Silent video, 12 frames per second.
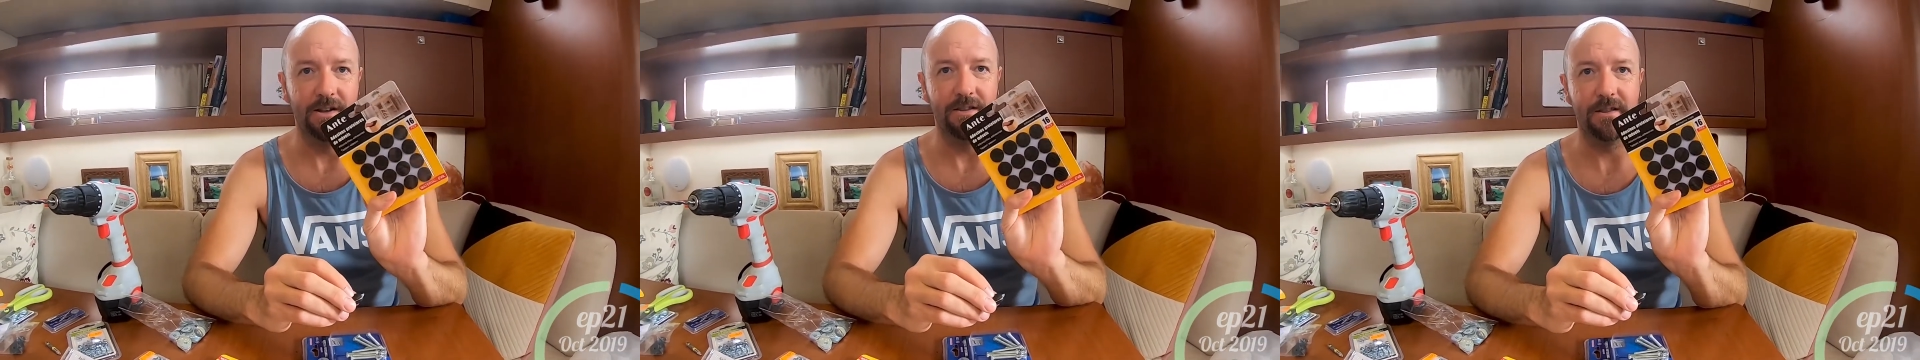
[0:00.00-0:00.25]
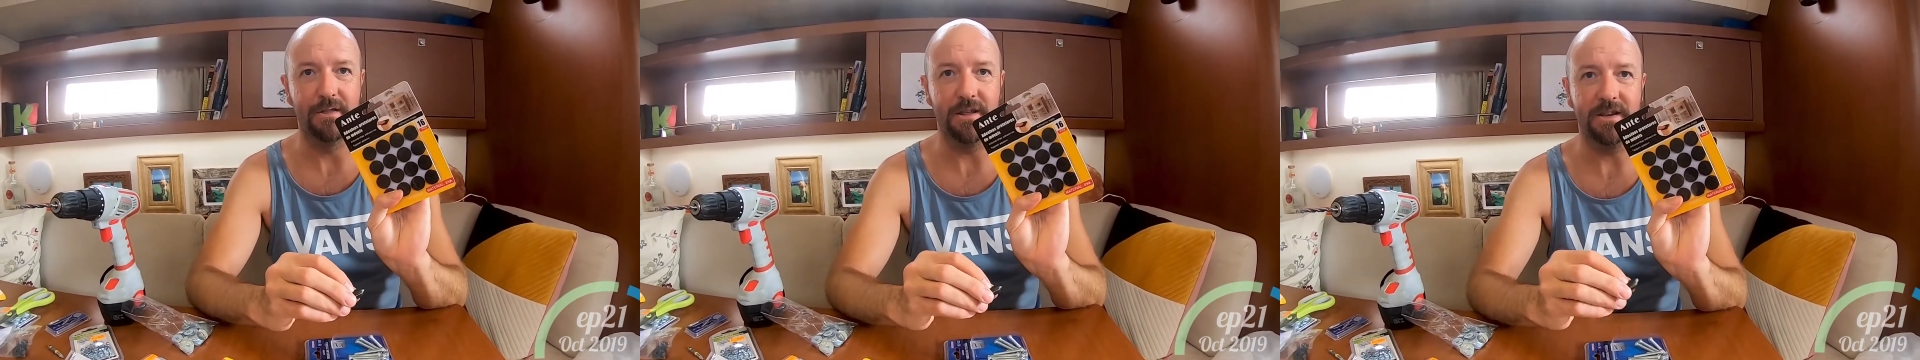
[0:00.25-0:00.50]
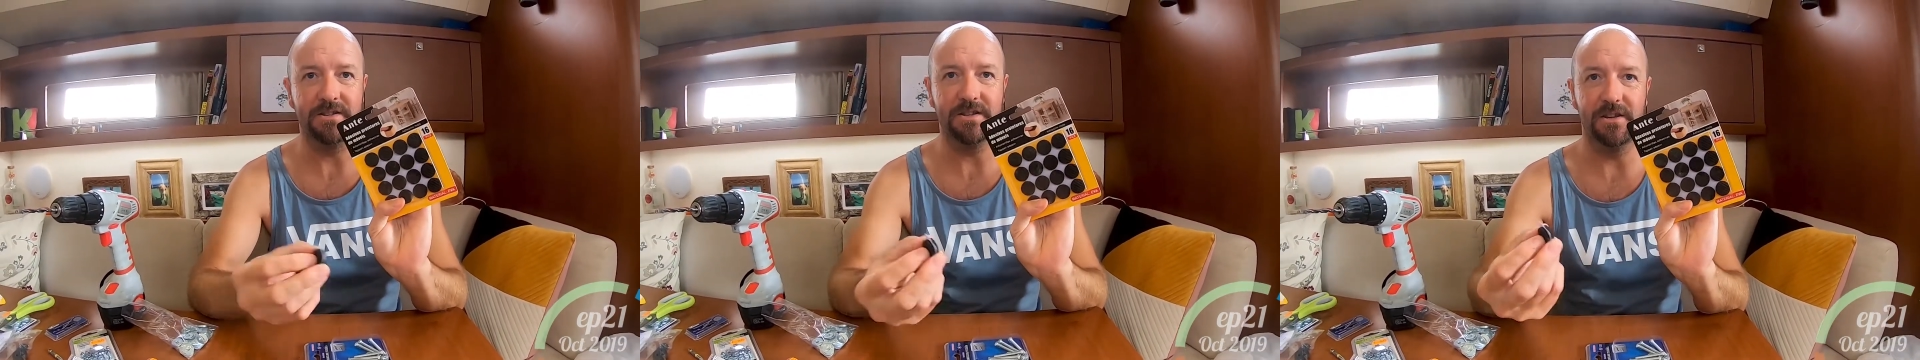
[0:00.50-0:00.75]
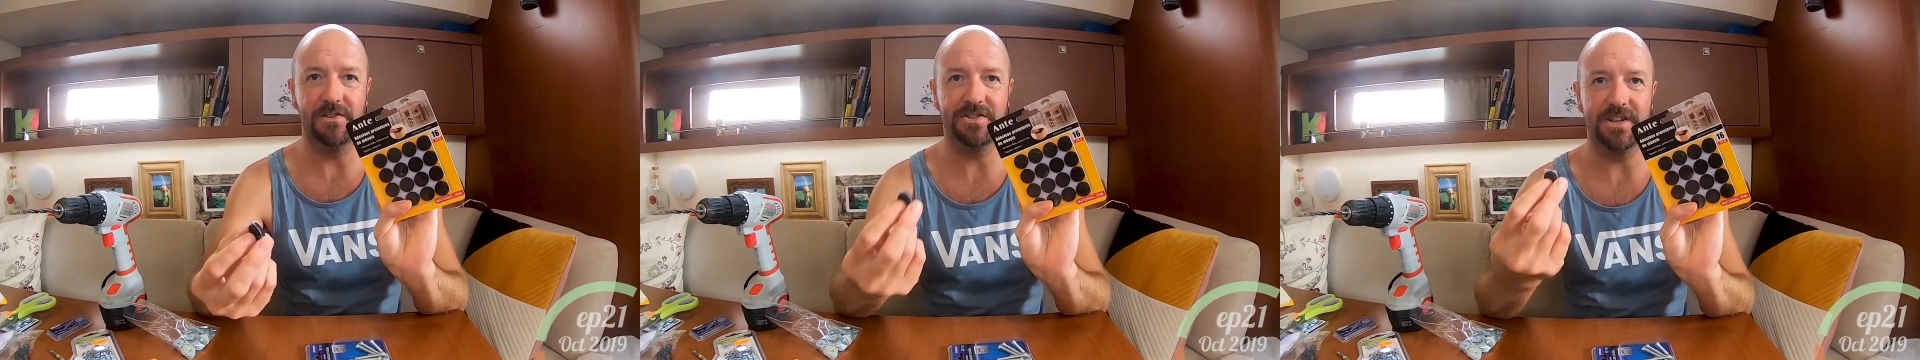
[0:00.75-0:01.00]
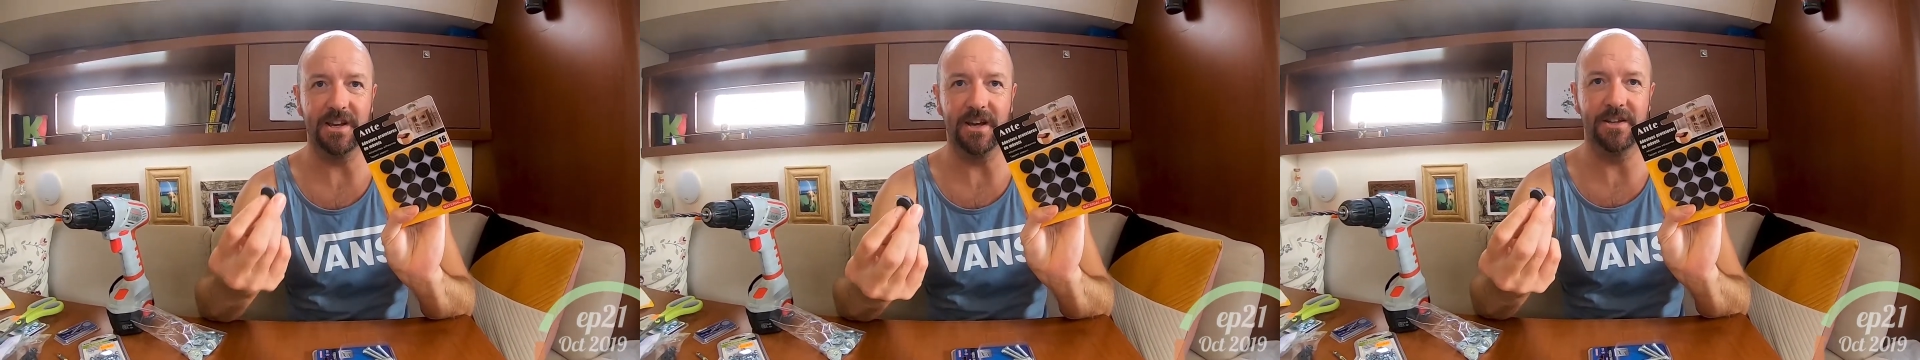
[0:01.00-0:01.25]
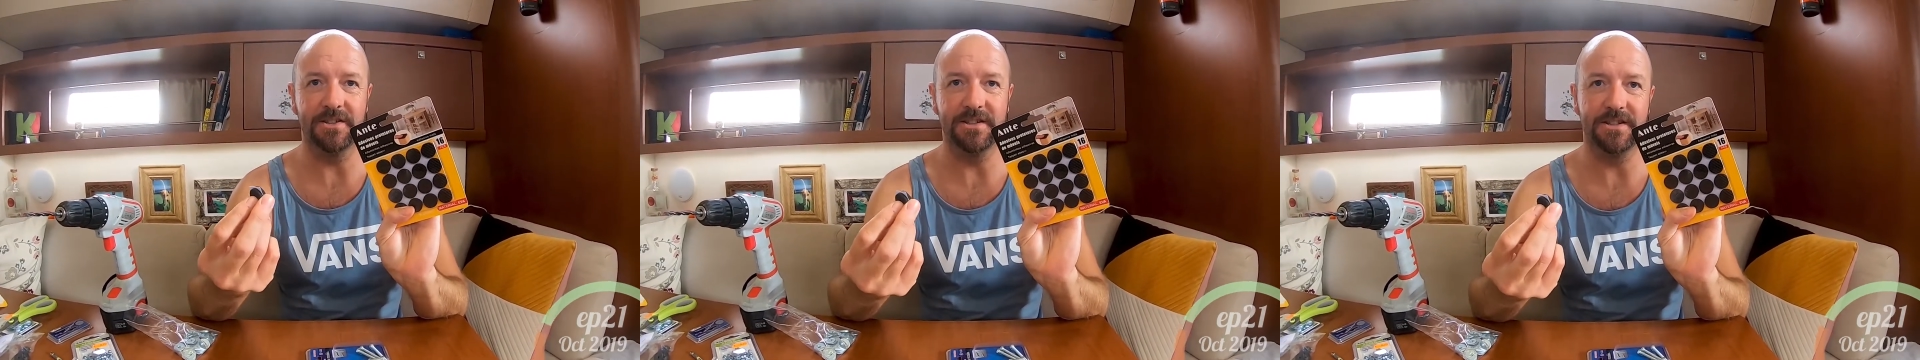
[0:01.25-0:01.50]
the things that you stick
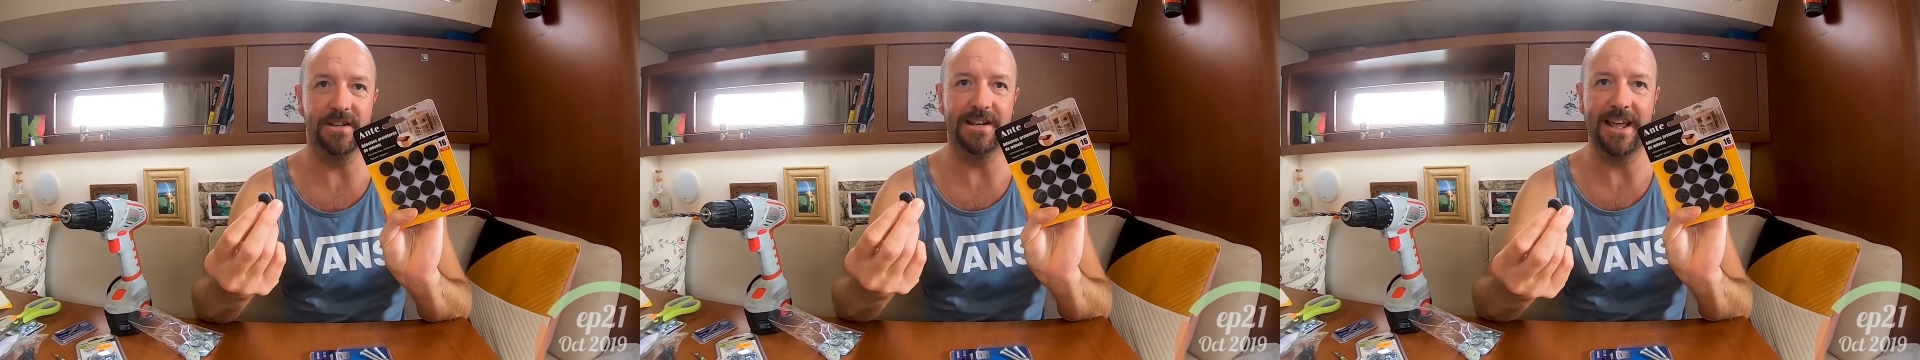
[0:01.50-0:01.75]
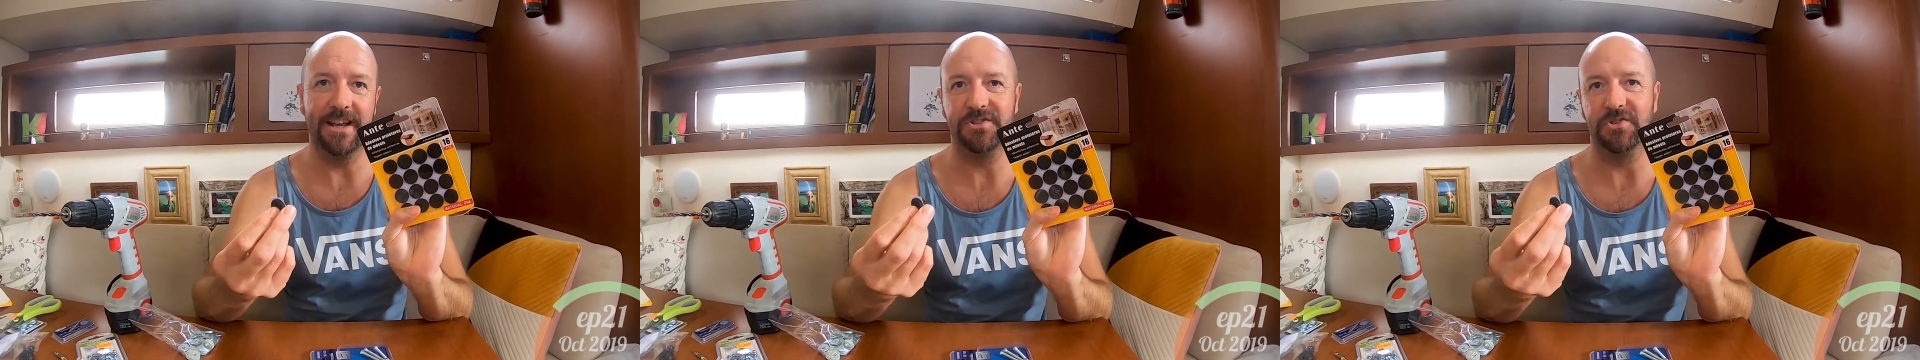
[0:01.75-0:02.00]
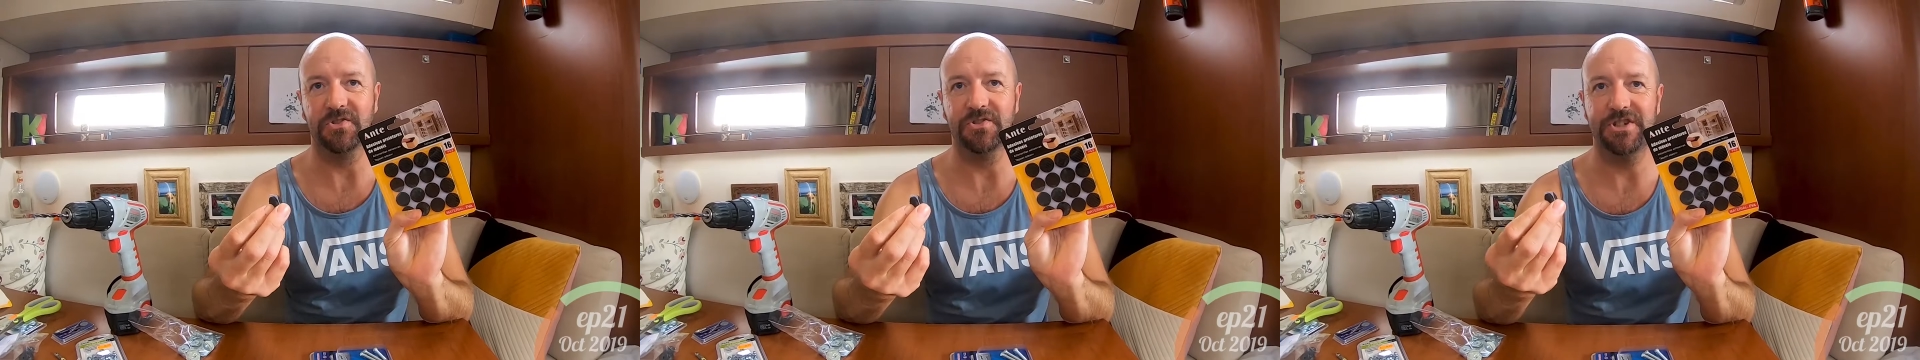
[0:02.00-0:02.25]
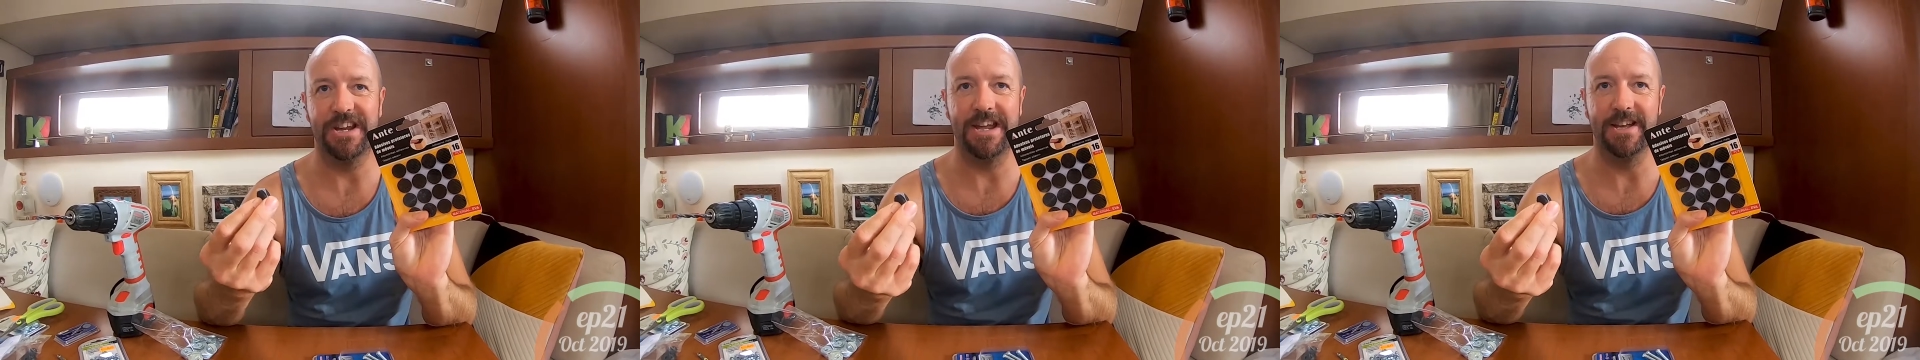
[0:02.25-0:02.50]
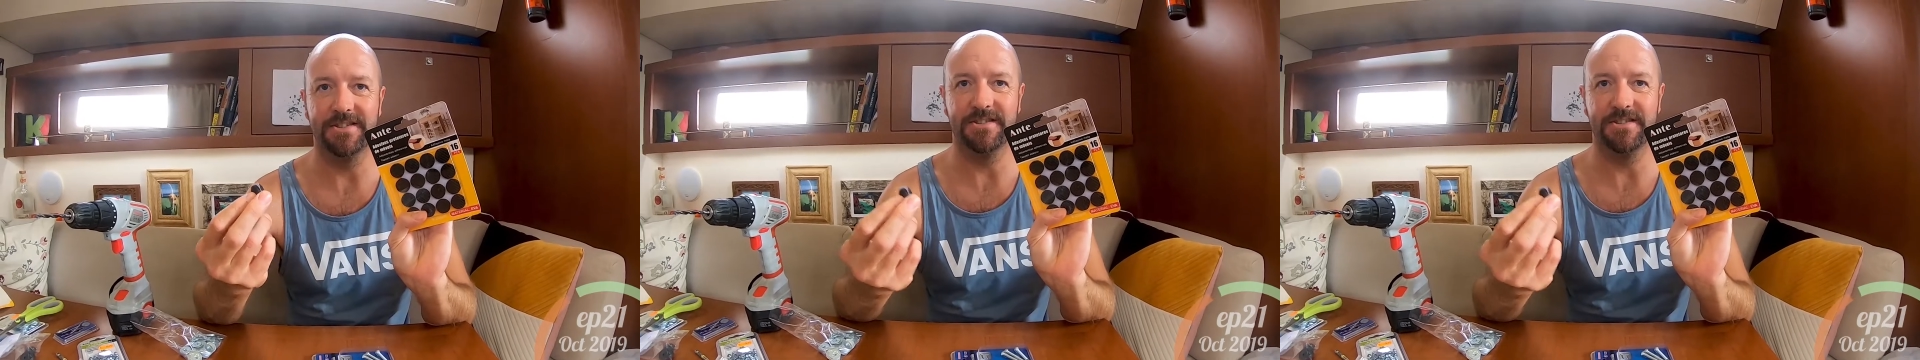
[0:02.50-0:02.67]
under the legs on chairs to